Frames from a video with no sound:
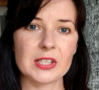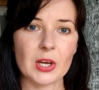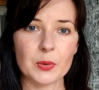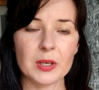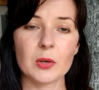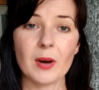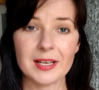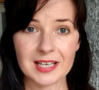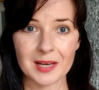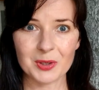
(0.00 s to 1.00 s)
So
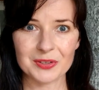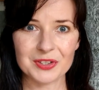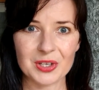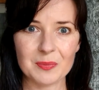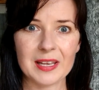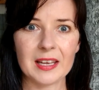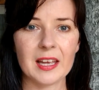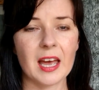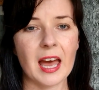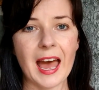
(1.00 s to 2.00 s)
quite time consuming,
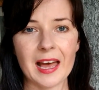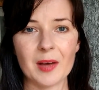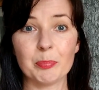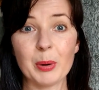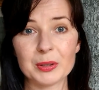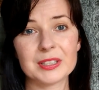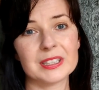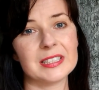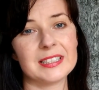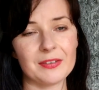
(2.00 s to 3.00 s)
but
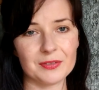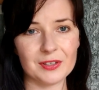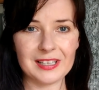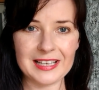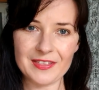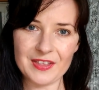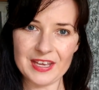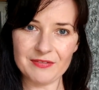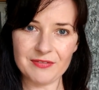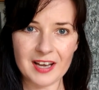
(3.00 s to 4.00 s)
definitely
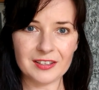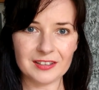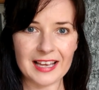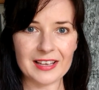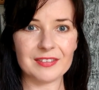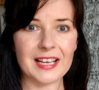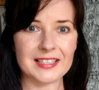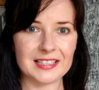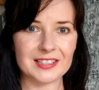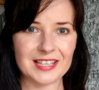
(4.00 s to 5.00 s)
the final leg of
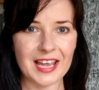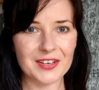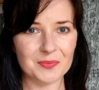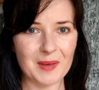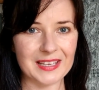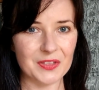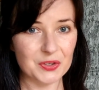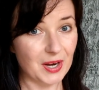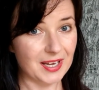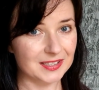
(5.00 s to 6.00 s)
getting to the end of making
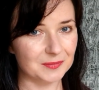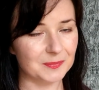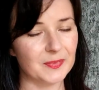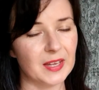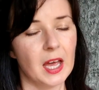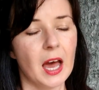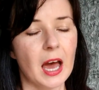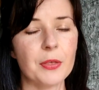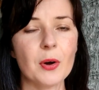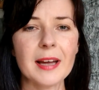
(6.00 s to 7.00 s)
the dress.
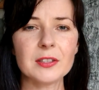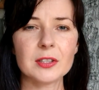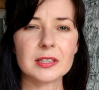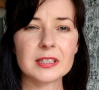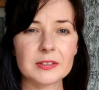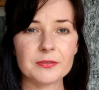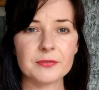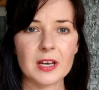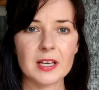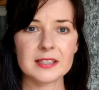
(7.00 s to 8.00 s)
I thought I'd just
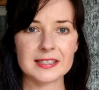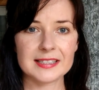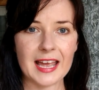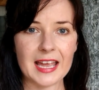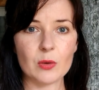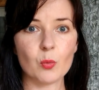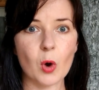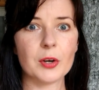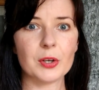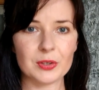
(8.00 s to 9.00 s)
first say
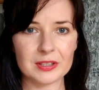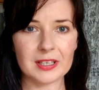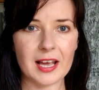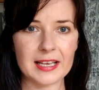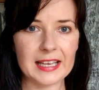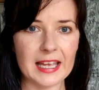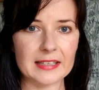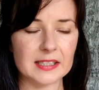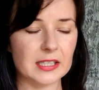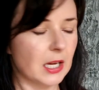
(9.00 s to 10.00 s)
what an underlining
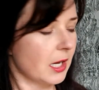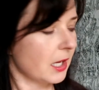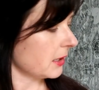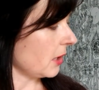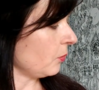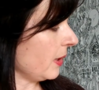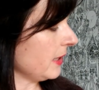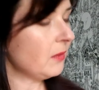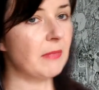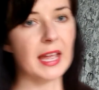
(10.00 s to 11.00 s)
is. So
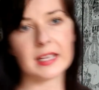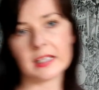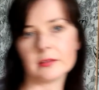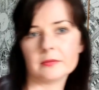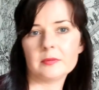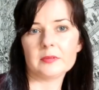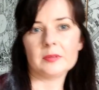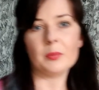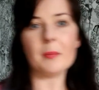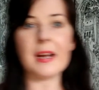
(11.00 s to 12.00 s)
when you make,
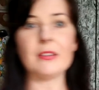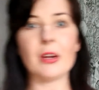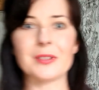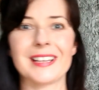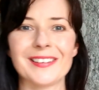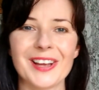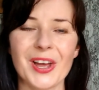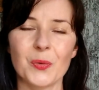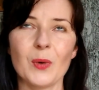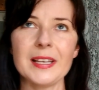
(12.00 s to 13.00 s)
put my notes down,
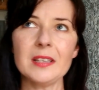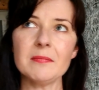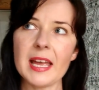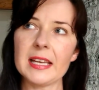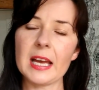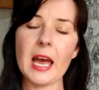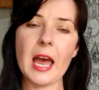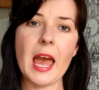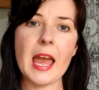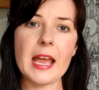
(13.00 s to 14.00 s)
when you make
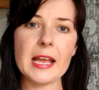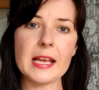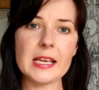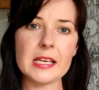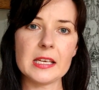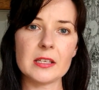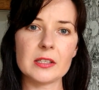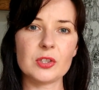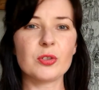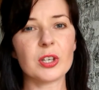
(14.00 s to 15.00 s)
a
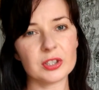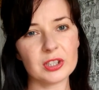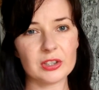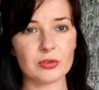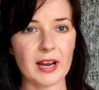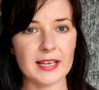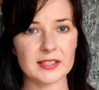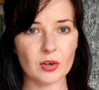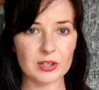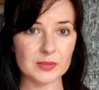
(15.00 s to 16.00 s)
structured
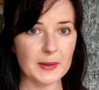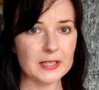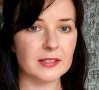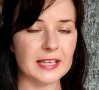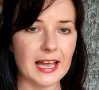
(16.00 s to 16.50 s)
dress or a special